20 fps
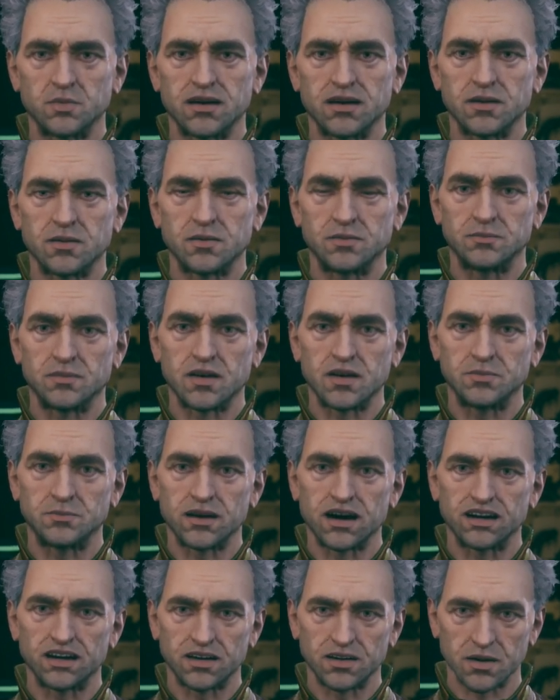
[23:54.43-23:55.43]
Welcome to
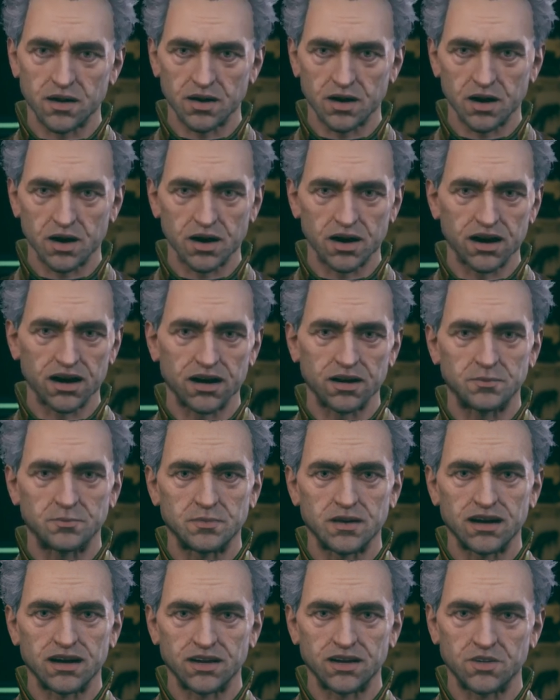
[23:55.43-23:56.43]
my little uh,
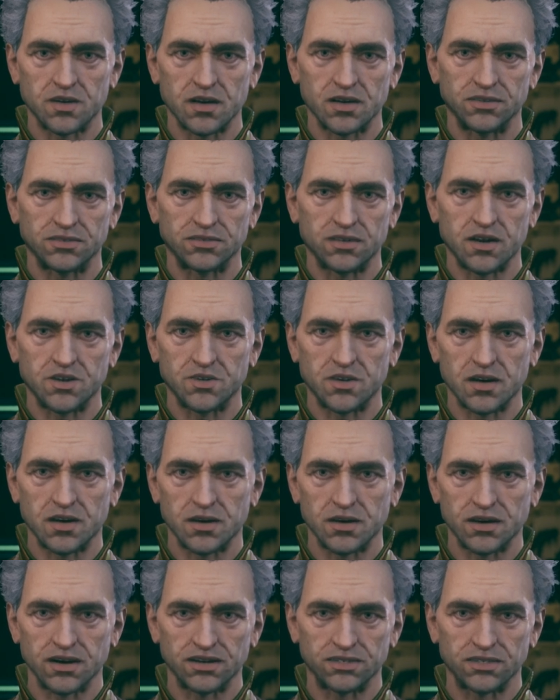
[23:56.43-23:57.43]
habitation, such
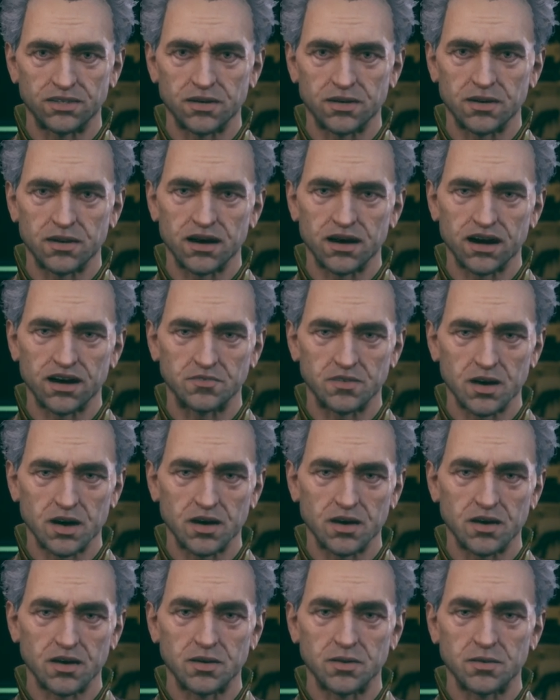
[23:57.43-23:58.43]
as it is. I've
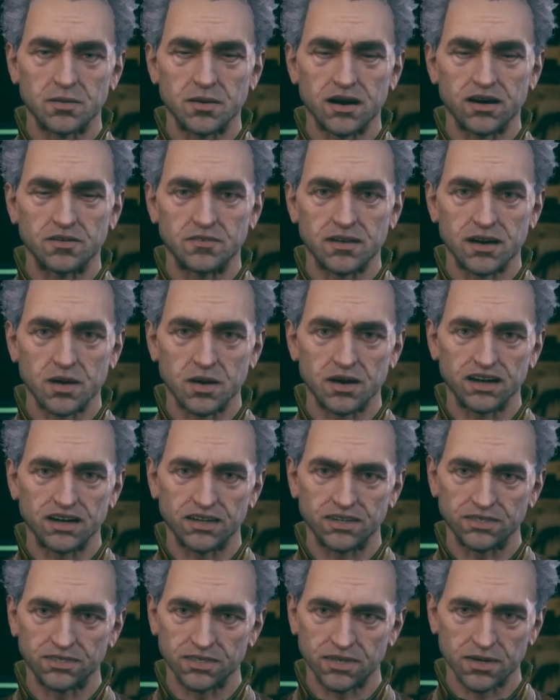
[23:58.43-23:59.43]
got uh,
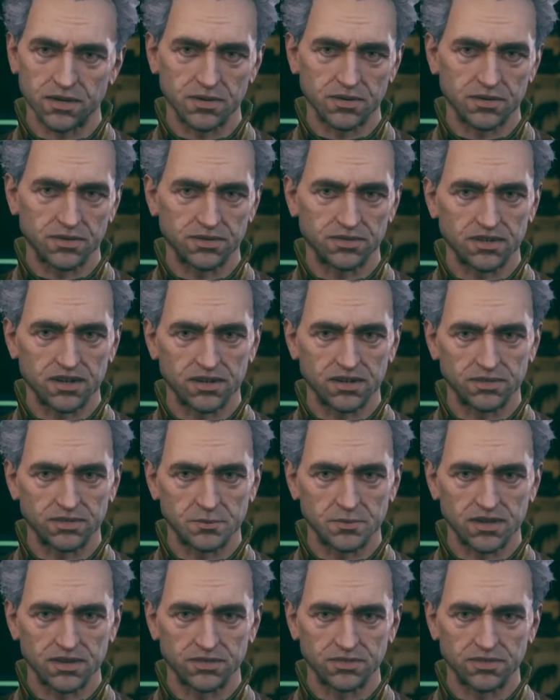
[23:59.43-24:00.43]
caffeinoids,
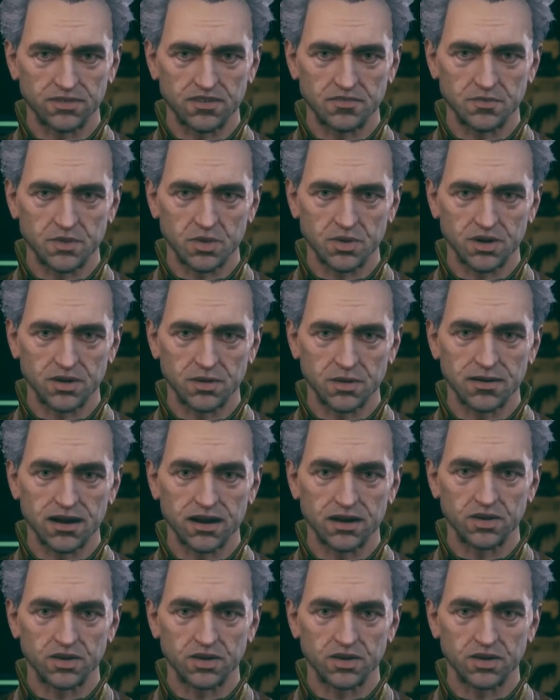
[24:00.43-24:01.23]
cysty bits, if you're into